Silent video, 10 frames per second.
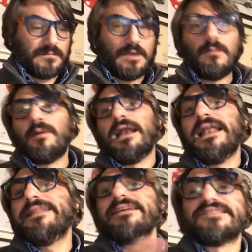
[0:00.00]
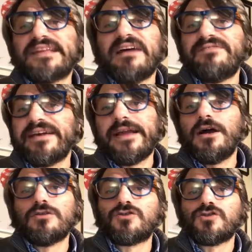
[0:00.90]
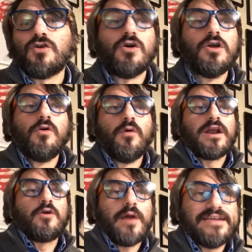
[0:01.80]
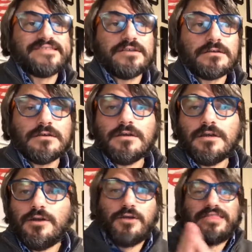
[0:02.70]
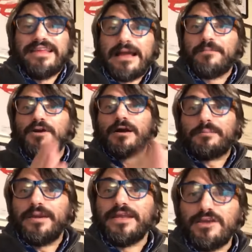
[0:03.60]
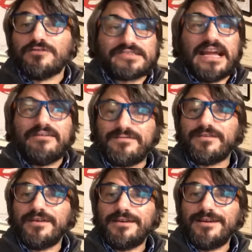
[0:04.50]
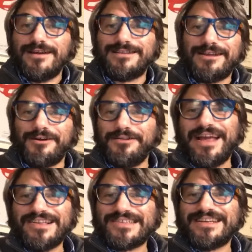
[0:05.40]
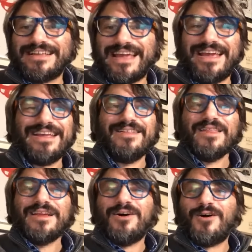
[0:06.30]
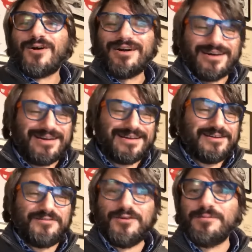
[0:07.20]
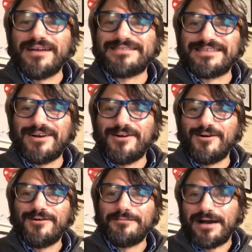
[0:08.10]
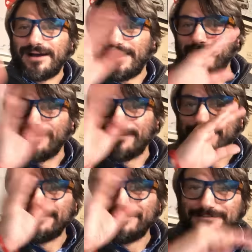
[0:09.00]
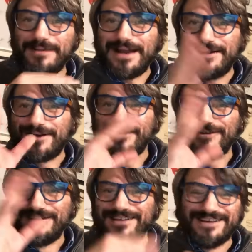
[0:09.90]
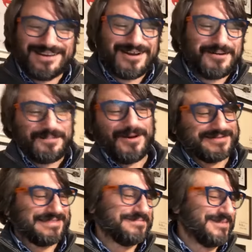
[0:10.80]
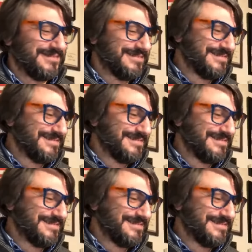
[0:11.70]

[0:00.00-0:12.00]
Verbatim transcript: My latest stuff I cannot show. What a question. You think I'm gonna bring you stuff yesterday or a few months ago? Ma, oh, bello, no possible.